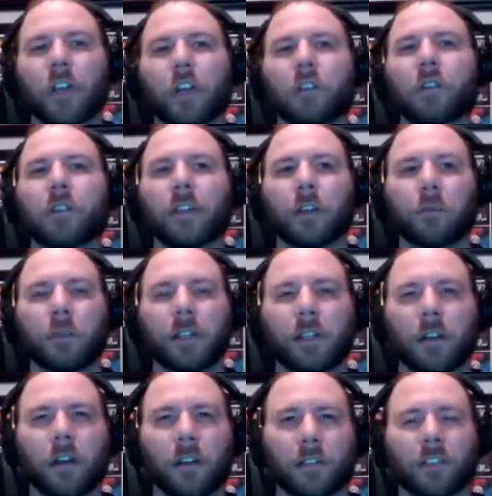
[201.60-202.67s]
Who do you think
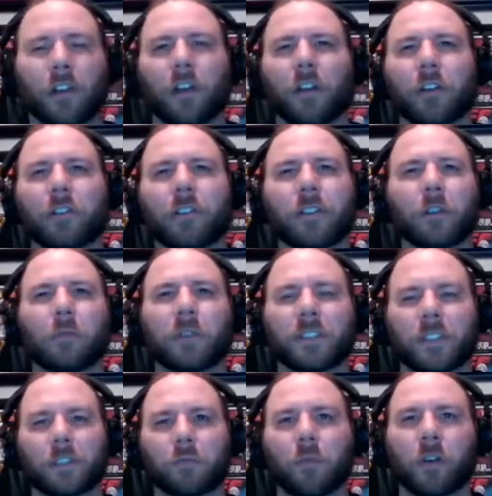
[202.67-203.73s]
wins
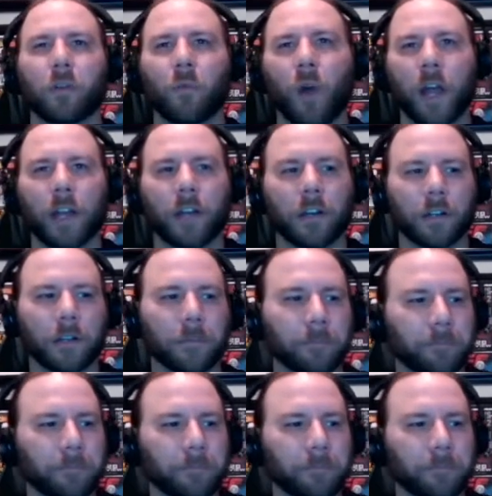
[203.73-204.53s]
this one and why, Doug?